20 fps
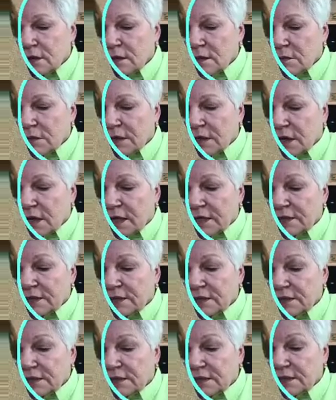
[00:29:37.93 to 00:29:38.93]
but
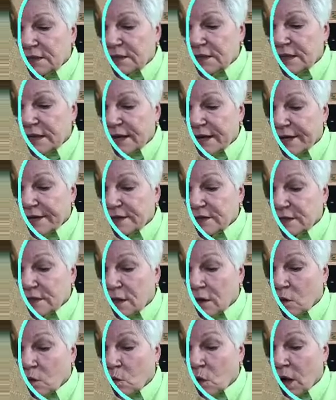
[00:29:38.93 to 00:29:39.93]
honestly this takes
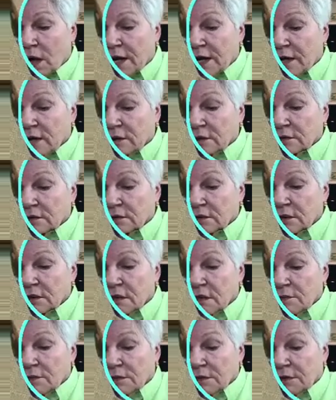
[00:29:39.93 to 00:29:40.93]
a while
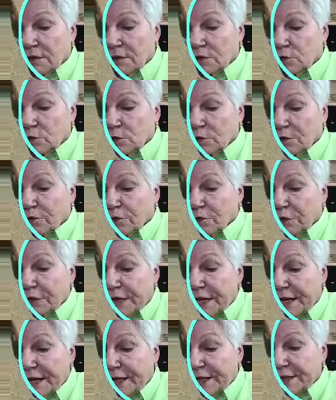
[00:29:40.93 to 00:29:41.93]
because we're
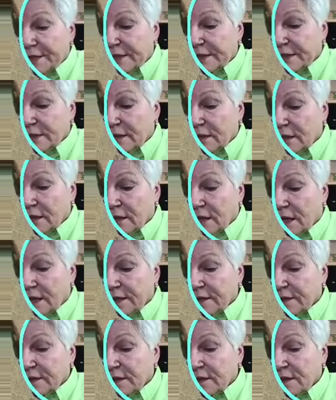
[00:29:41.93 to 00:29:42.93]
freehanding a lot
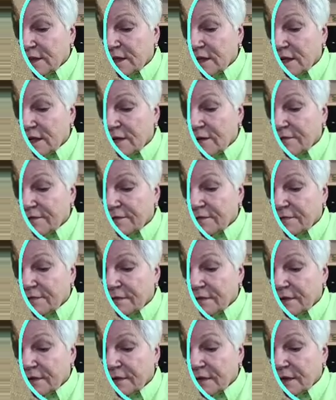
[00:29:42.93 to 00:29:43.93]
of the stuff,
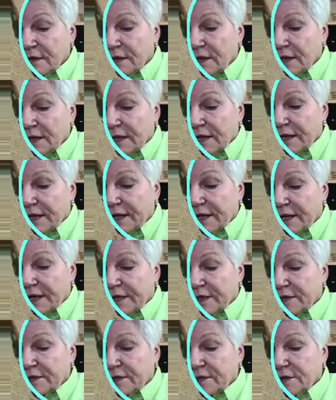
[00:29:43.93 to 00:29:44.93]

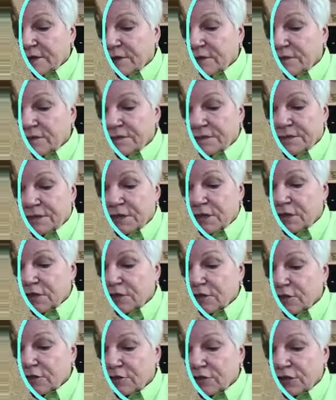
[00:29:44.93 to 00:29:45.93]
and you know,
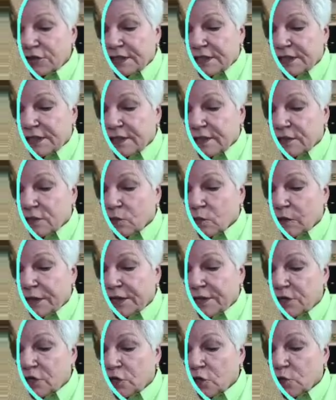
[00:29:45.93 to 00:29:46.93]
you just get it the way
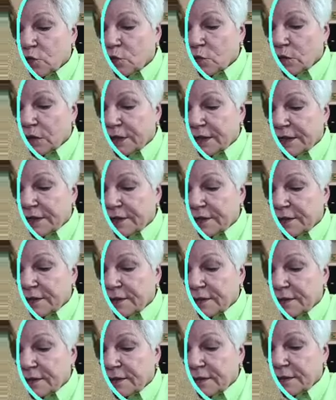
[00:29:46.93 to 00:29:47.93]
you want it.
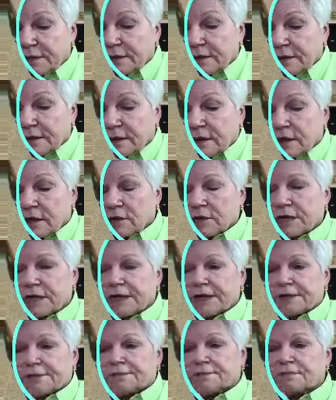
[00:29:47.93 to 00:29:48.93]

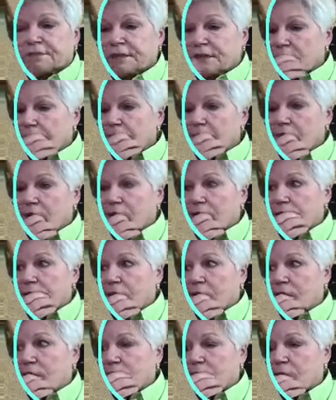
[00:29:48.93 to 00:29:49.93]
Okay,
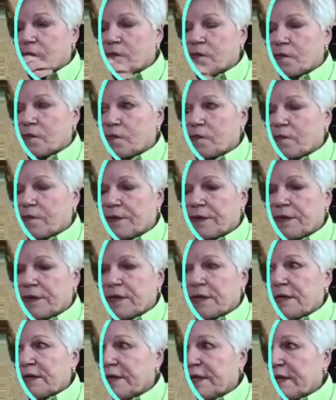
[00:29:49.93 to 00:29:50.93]
now
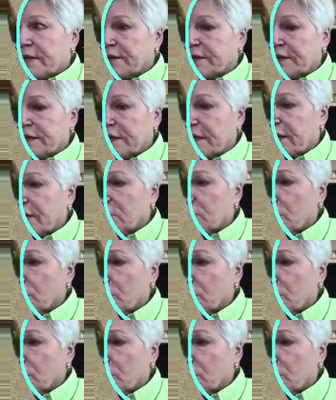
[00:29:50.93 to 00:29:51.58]
the other